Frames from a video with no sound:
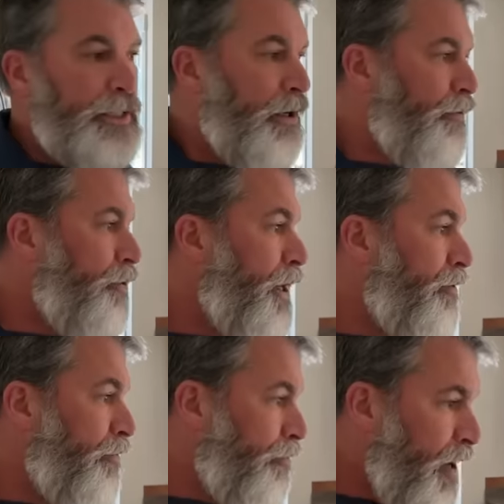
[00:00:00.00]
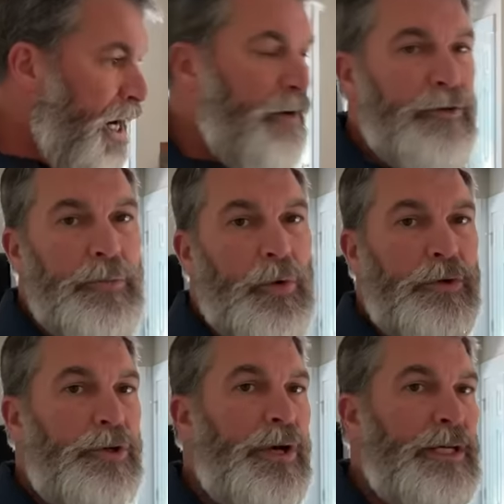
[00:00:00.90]
Now, if you have 5 or more,
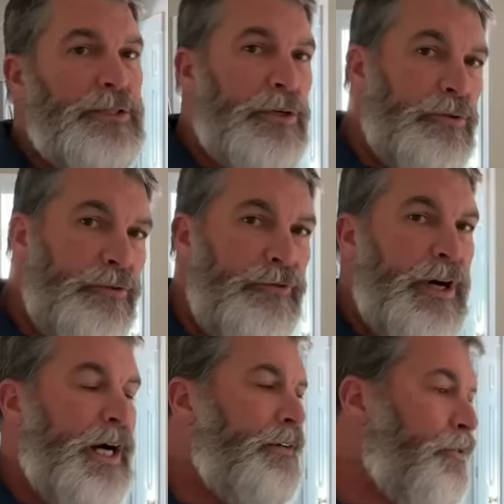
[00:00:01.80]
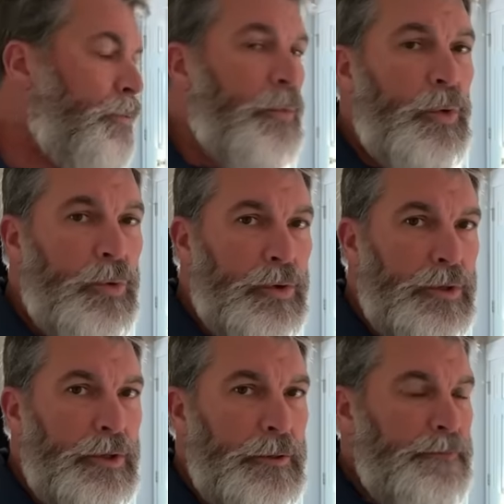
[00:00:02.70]
your household of 5 or more,